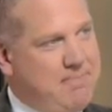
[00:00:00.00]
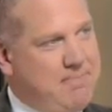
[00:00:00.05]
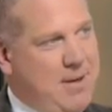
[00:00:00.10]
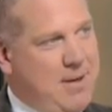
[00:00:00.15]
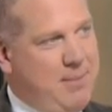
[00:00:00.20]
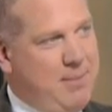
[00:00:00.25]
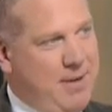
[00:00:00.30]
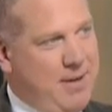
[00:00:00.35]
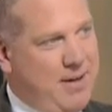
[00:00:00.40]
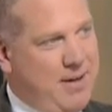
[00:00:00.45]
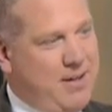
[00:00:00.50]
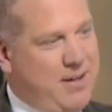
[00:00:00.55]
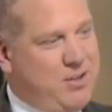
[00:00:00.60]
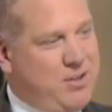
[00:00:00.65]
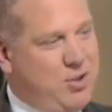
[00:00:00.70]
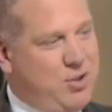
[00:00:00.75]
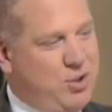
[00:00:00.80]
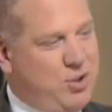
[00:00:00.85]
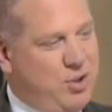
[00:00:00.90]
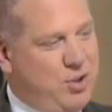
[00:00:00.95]
Americans
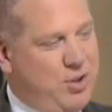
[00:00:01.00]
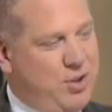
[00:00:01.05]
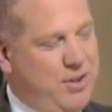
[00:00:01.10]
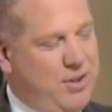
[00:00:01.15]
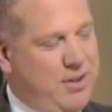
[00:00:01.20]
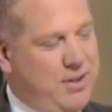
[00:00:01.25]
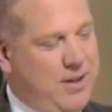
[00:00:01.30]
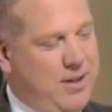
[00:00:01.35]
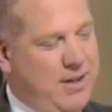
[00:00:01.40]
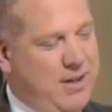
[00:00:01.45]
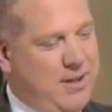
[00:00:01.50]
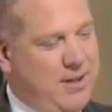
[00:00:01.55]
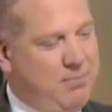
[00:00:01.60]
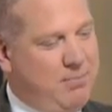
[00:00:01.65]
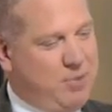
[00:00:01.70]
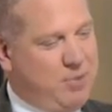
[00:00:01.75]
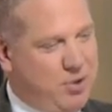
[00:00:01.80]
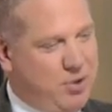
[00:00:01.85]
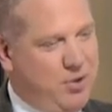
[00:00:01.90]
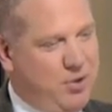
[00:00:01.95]
should
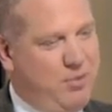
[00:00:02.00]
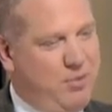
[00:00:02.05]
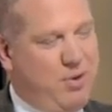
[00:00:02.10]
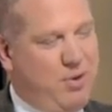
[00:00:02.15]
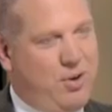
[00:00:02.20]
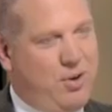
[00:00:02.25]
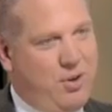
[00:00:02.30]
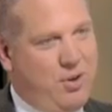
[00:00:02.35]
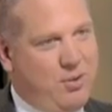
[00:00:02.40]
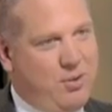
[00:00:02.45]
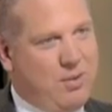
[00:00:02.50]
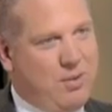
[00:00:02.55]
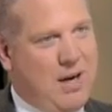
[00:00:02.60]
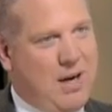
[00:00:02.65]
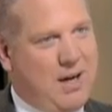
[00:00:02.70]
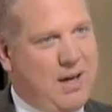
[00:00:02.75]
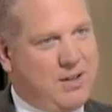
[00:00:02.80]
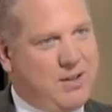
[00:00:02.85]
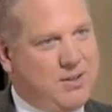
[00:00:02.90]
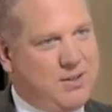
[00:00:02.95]
turn over all the
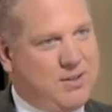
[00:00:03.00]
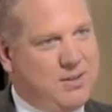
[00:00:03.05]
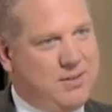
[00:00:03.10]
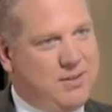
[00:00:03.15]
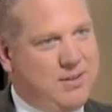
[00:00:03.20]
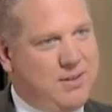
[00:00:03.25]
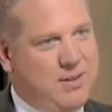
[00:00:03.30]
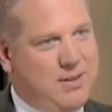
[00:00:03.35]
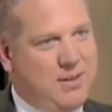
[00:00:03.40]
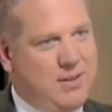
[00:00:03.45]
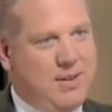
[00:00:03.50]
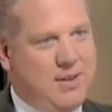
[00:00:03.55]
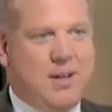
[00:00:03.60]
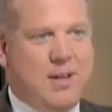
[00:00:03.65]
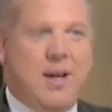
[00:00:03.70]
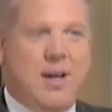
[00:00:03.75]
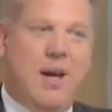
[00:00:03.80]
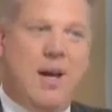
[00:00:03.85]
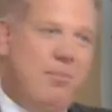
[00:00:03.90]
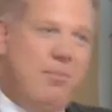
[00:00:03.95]
rocks
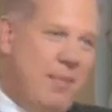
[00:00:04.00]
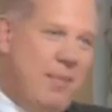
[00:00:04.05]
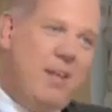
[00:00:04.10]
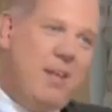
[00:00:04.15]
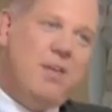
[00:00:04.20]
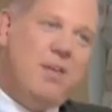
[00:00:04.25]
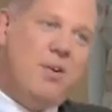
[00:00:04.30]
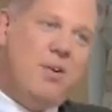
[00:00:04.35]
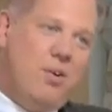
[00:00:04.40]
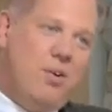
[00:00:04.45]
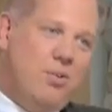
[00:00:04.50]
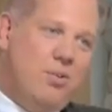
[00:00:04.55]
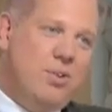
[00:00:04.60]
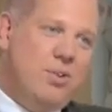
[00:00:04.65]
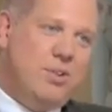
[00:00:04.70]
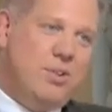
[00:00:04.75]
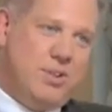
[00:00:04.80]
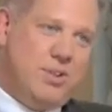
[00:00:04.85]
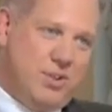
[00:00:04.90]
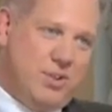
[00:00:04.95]
and make their own
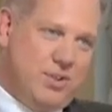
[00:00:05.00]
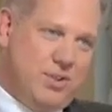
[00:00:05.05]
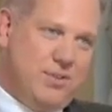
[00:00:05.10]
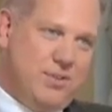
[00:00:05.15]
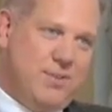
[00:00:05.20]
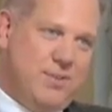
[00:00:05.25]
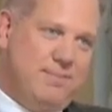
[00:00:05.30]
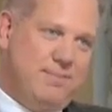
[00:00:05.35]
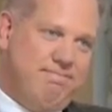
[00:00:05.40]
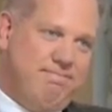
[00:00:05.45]
decisions.